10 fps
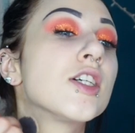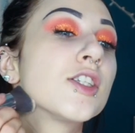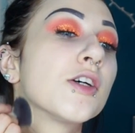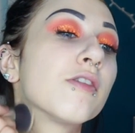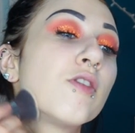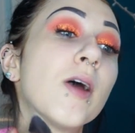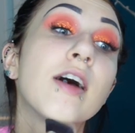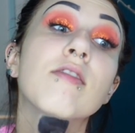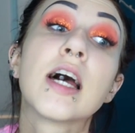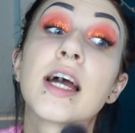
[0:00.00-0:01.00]
So if you
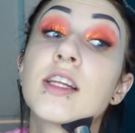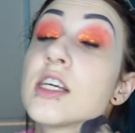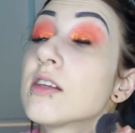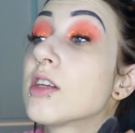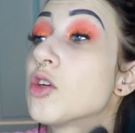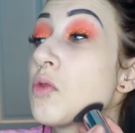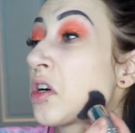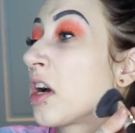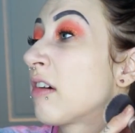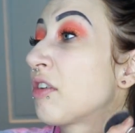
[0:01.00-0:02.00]
have acne that you
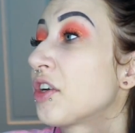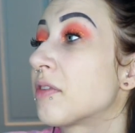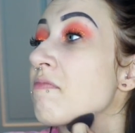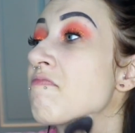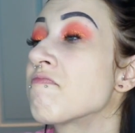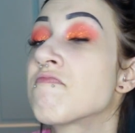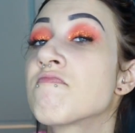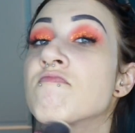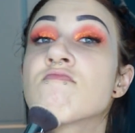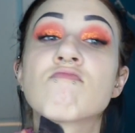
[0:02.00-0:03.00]
want covered,
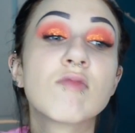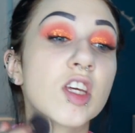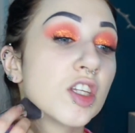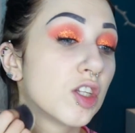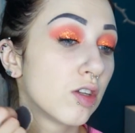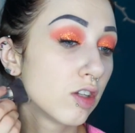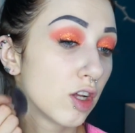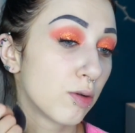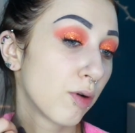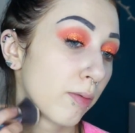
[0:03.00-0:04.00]
you
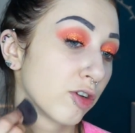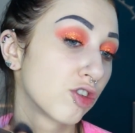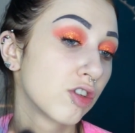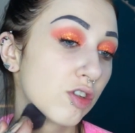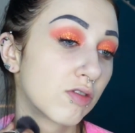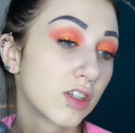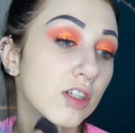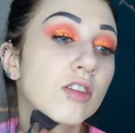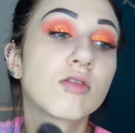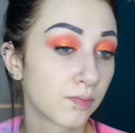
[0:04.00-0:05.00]
know, you probably shouldn't use
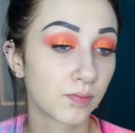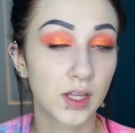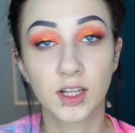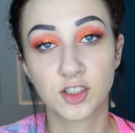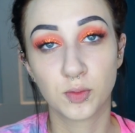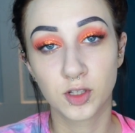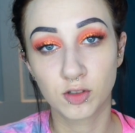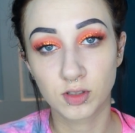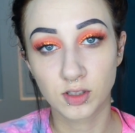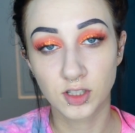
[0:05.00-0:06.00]
this. Unless you want to
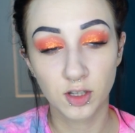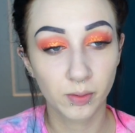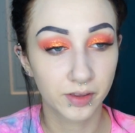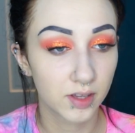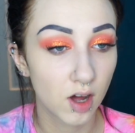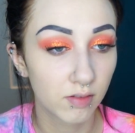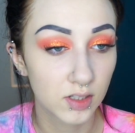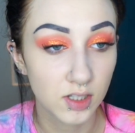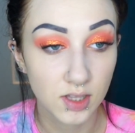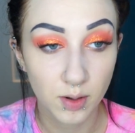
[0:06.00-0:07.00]
use concealer with it,
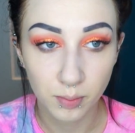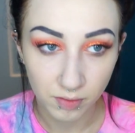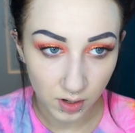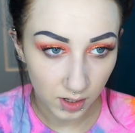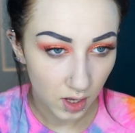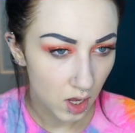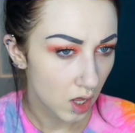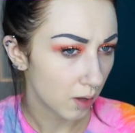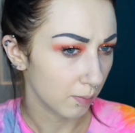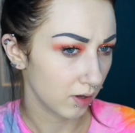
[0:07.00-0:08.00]
obviously that would be fine.
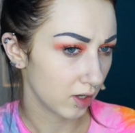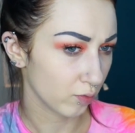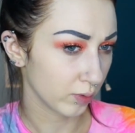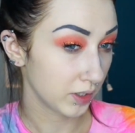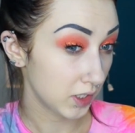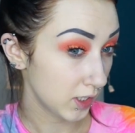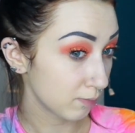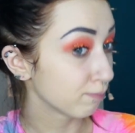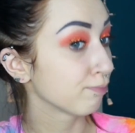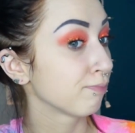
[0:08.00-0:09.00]
But really,
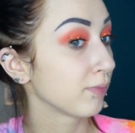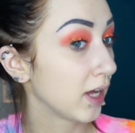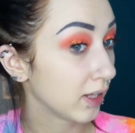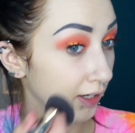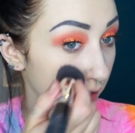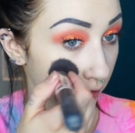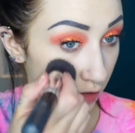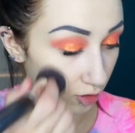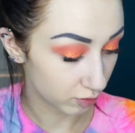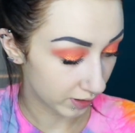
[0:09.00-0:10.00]
I like how this
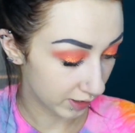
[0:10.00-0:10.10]
looks right